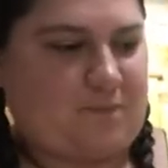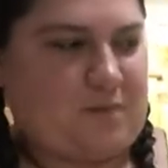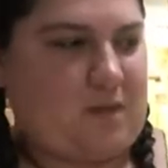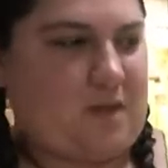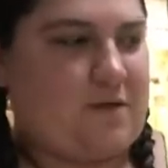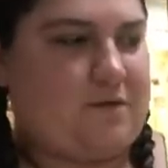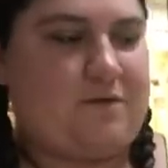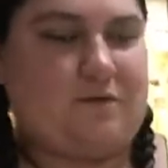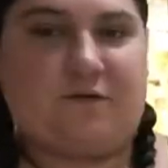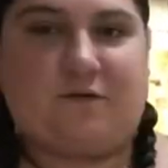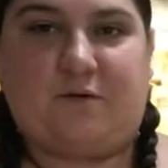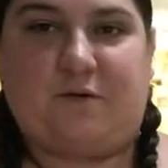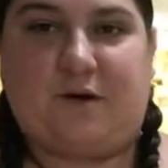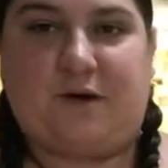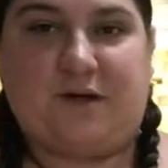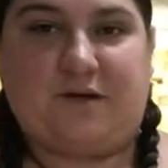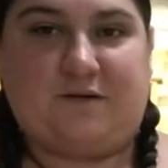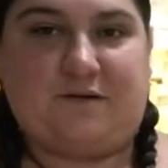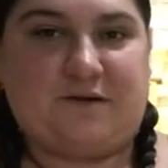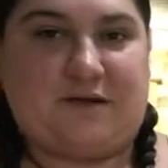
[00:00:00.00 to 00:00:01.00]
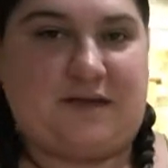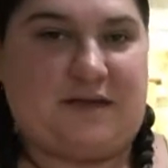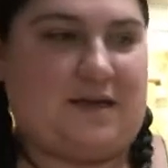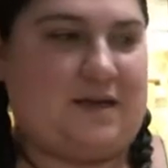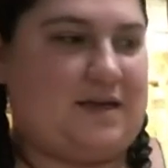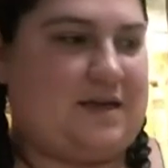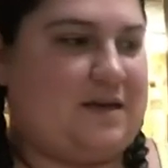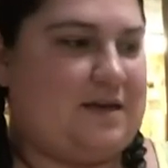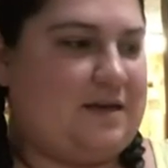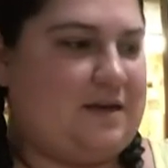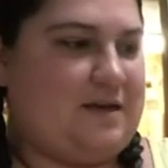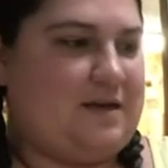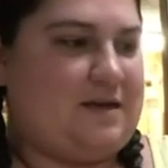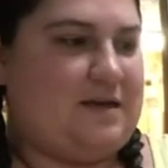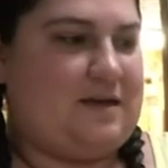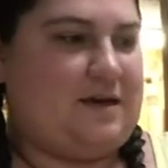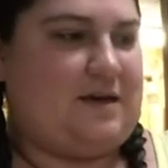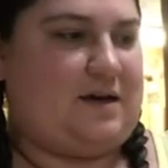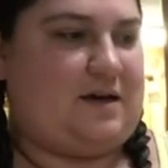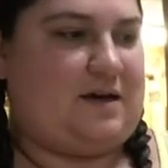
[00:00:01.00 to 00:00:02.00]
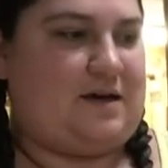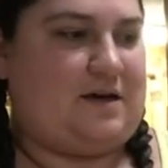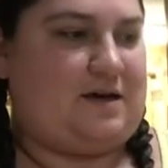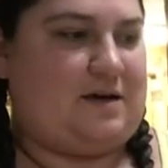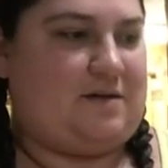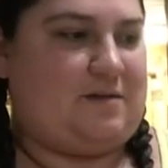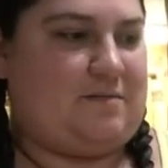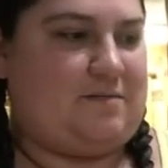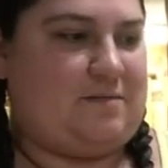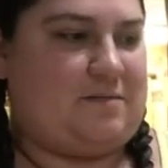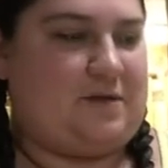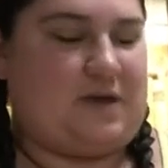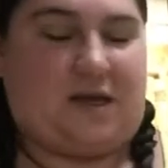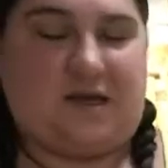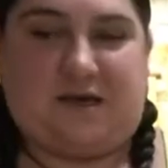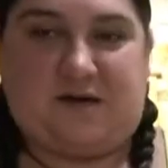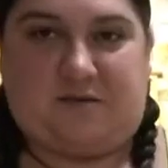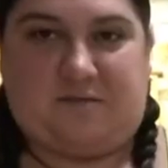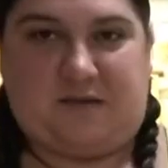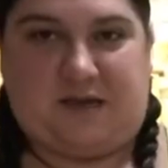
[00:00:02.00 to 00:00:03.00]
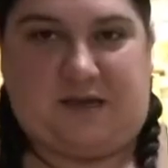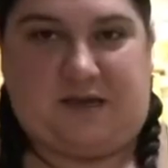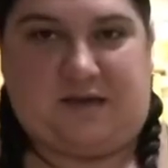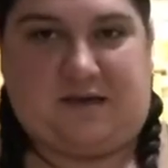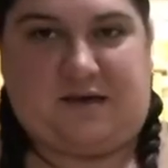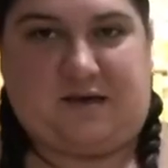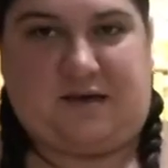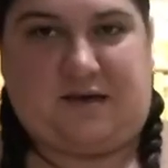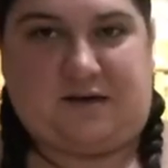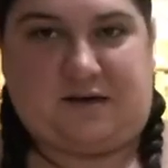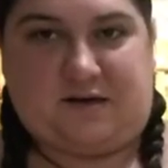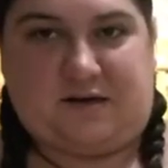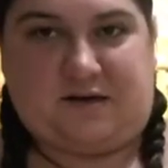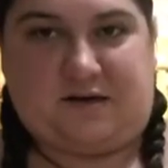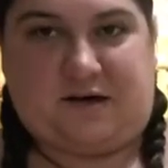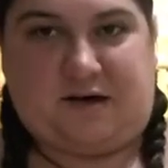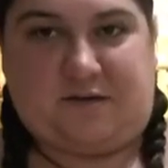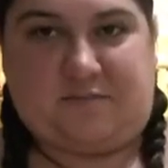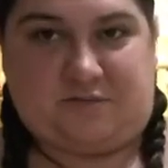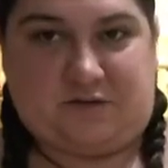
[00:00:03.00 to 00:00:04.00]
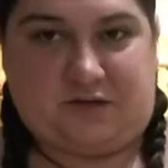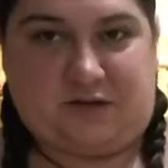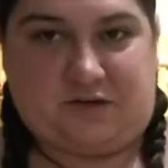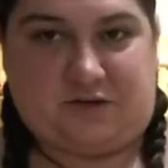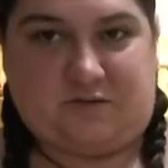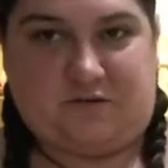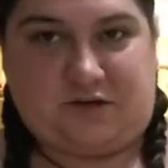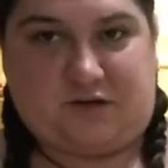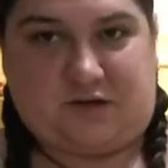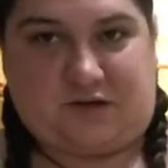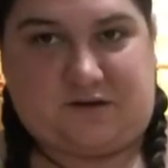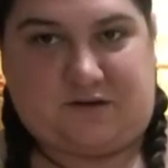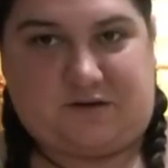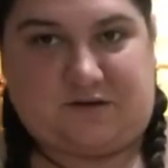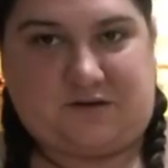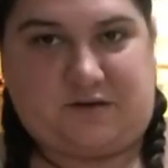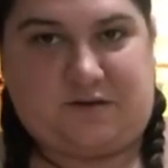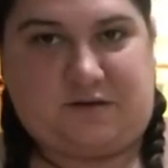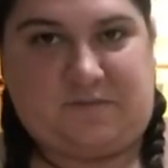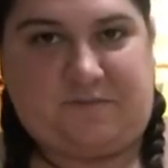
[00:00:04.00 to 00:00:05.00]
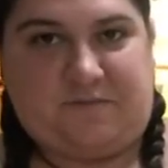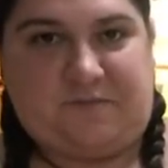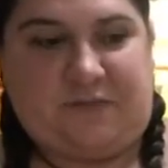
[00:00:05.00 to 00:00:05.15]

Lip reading: So what you'll need, I'm going to make up 2 jars.